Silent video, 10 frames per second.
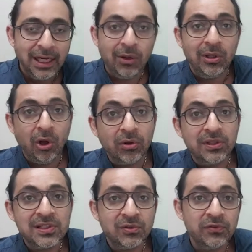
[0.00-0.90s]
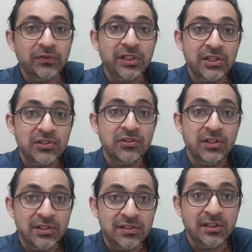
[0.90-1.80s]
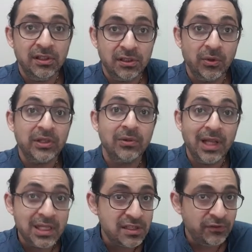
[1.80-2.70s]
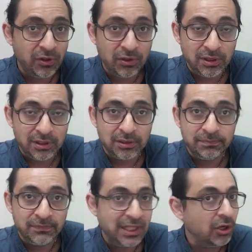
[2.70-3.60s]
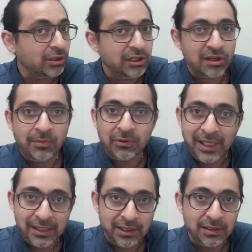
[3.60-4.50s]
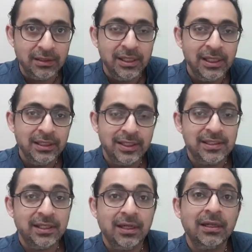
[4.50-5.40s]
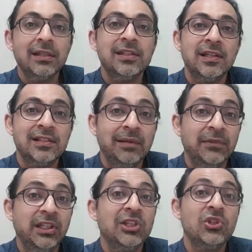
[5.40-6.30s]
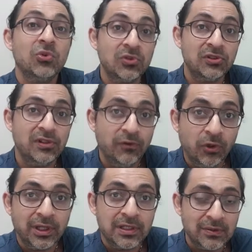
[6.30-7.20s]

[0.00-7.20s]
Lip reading: How long this notification is going to last for, they're not clear about that either. They said until such time they choose to revoke it.